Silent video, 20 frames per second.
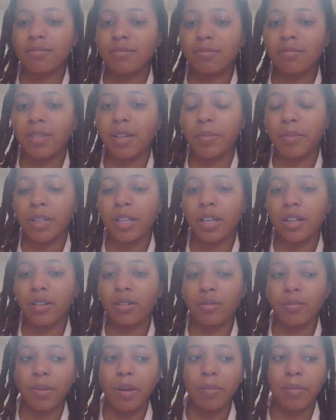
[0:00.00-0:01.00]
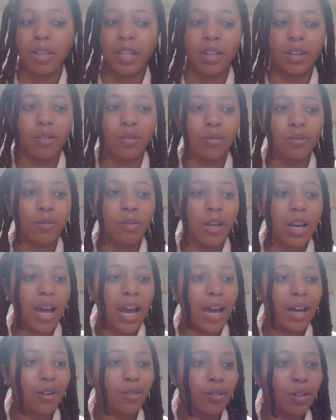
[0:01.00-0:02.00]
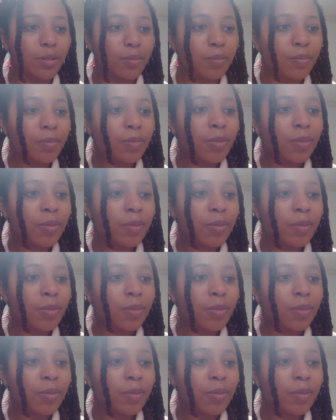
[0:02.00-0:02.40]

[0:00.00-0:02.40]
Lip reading: maybe they do, maybe they don't. I don't know.